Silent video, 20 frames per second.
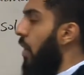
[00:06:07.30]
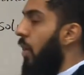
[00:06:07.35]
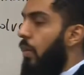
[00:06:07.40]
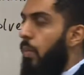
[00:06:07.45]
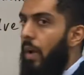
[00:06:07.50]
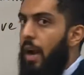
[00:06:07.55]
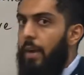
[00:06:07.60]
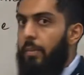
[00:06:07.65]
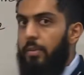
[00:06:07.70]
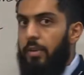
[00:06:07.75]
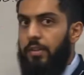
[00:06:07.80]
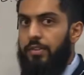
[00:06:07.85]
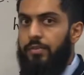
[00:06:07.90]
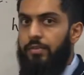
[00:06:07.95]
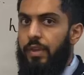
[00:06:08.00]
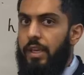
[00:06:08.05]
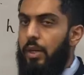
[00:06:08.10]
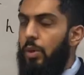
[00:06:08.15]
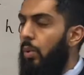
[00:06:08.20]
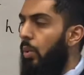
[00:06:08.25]
of y plus
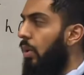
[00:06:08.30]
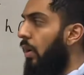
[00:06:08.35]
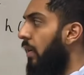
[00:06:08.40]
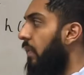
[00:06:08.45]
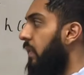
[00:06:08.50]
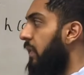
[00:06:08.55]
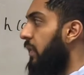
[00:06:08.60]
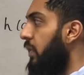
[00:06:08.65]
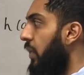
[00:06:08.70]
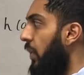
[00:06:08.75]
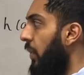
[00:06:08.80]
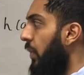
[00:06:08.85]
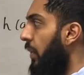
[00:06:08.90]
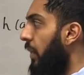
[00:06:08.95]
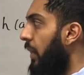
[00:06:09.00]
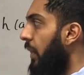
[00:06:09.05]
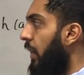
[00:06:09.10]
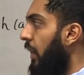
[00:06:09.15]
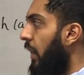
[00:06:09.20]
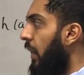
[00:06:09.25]
3 all over
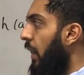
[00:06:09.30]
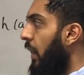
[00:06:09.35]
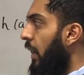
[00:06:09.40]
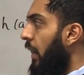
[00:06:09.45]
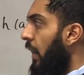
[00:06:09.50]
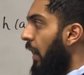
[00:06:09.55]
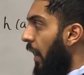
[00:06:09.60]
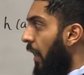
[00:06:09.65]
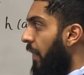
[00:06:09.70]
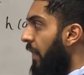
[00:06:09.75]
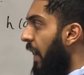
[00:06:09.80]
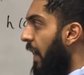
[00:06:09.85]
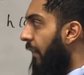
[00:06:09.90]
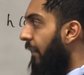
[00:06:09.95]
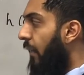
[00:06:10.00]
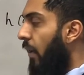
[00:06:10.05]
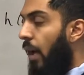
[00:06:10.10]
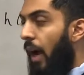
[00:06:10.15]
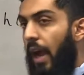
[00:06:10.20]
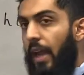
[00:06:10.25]
2.
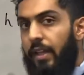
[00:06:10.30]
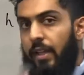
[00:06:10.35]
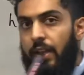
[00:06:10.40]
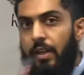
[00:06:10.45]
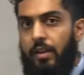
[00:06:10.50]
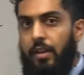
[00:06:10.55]
Therefore, I can